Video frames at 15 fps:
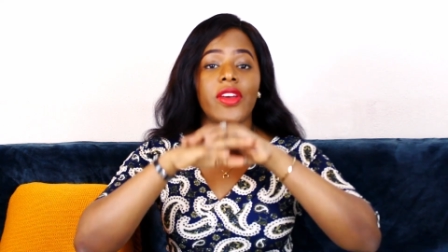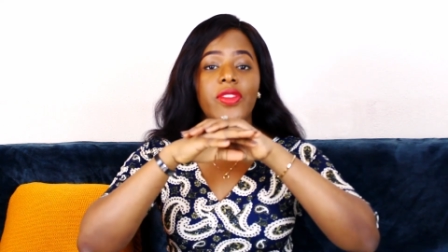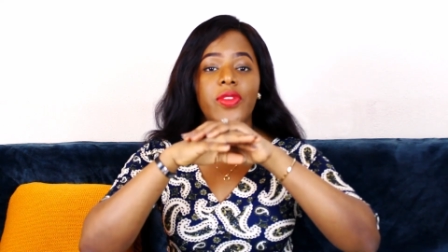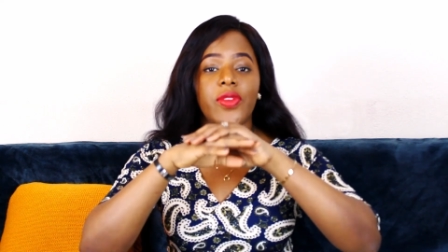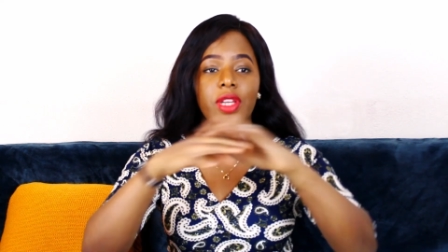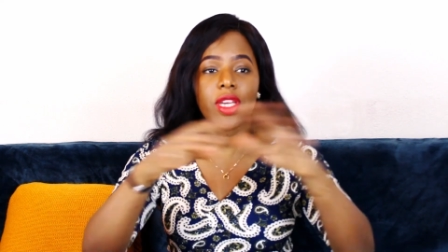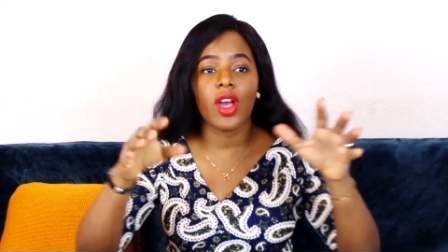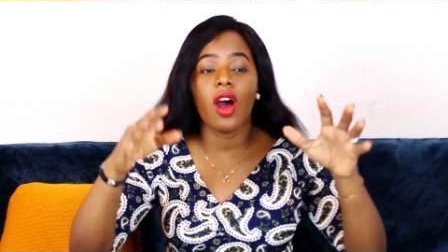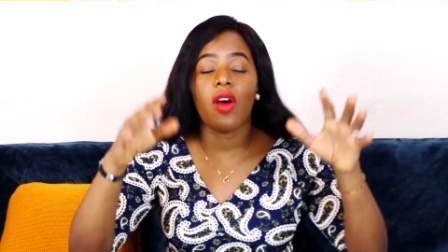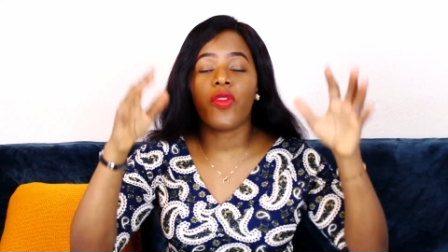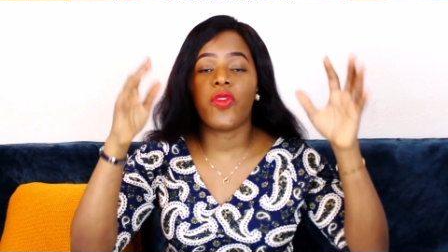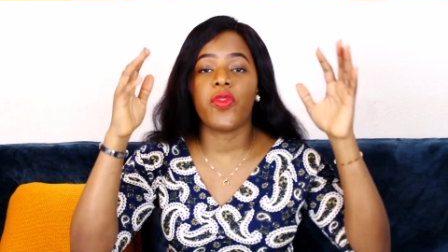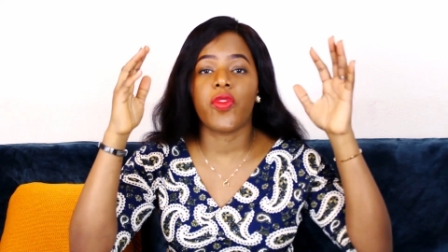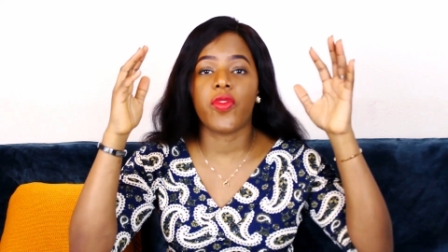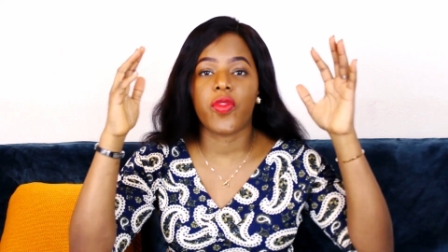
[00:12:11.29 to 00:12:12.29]
3 or
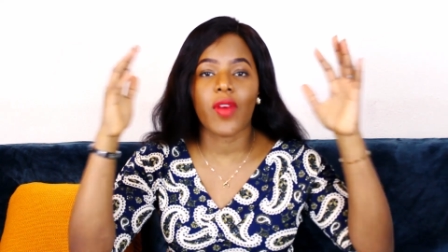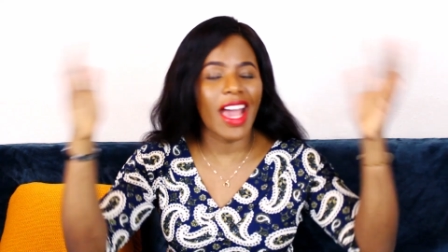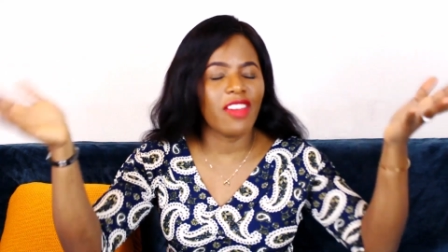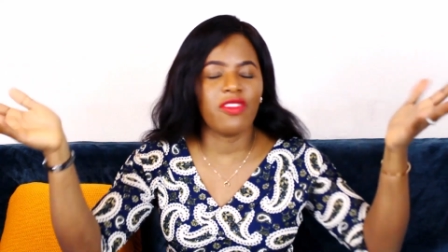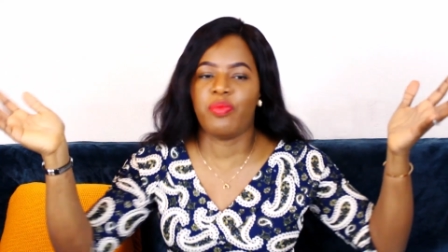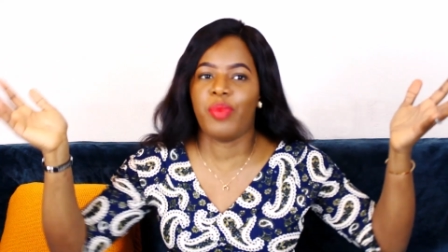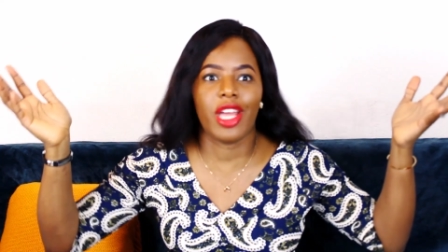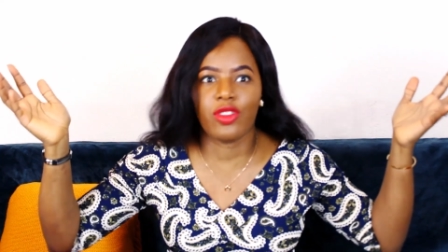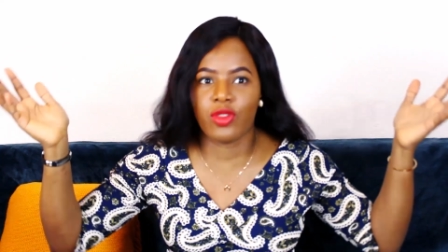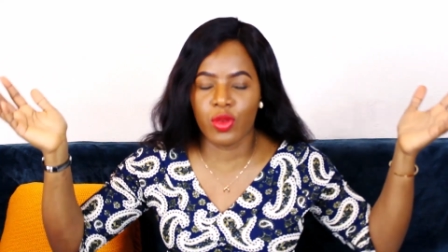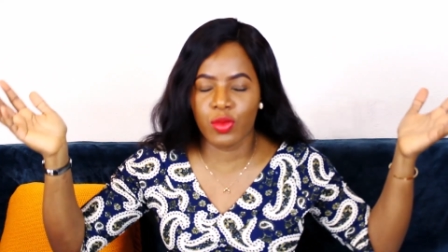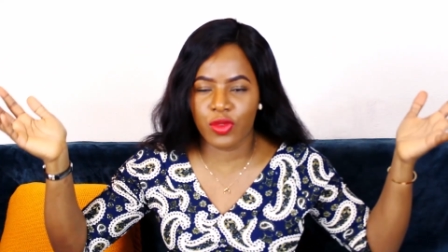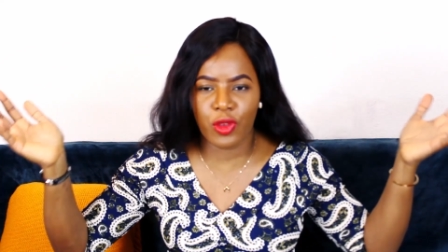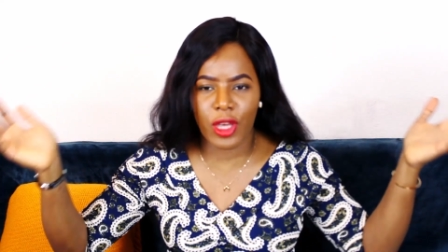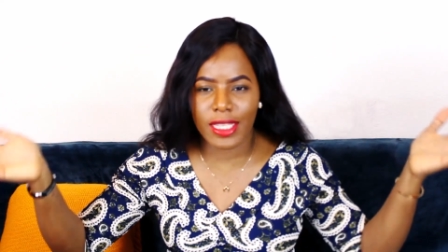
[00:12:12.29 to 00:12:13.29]
5
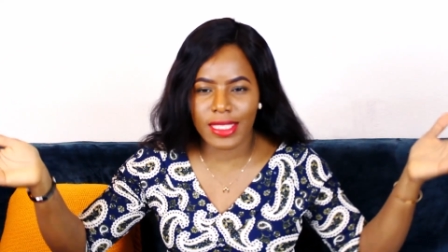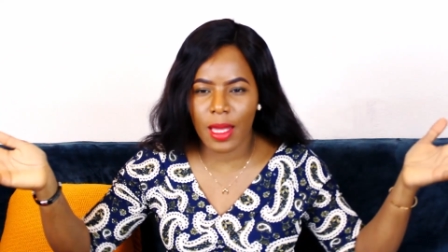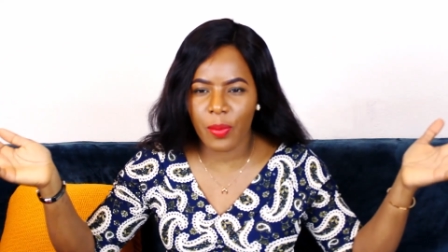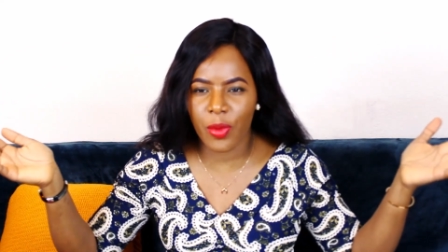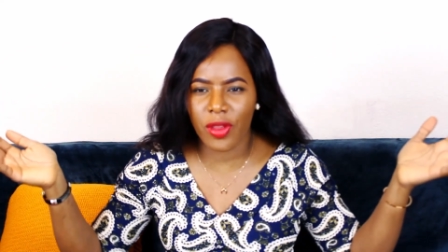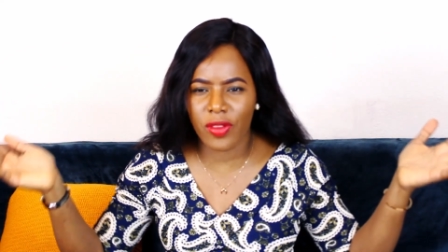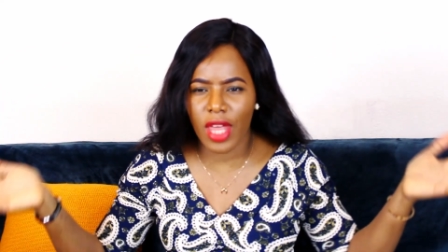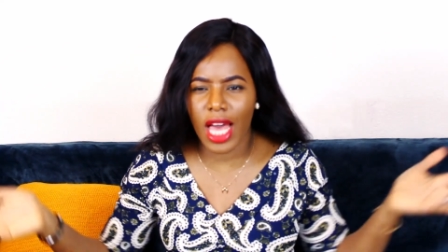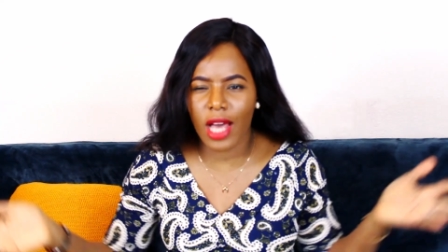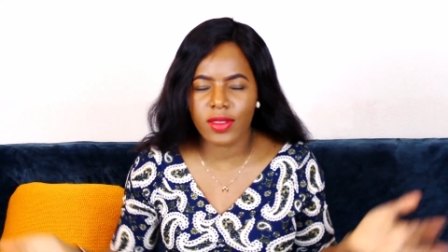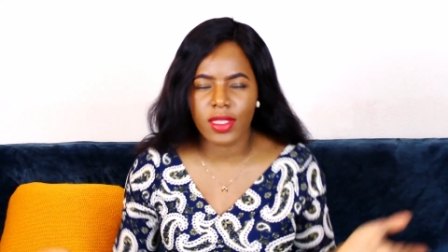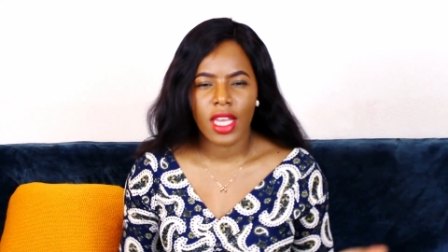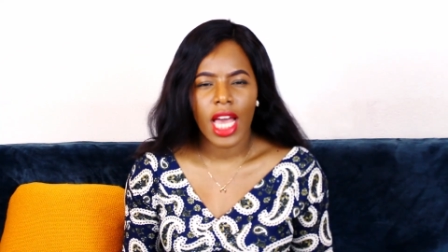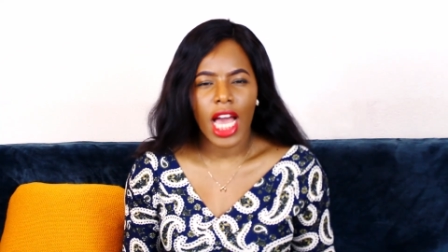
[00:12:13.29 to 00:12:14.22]
bedrooms, for example, in the house,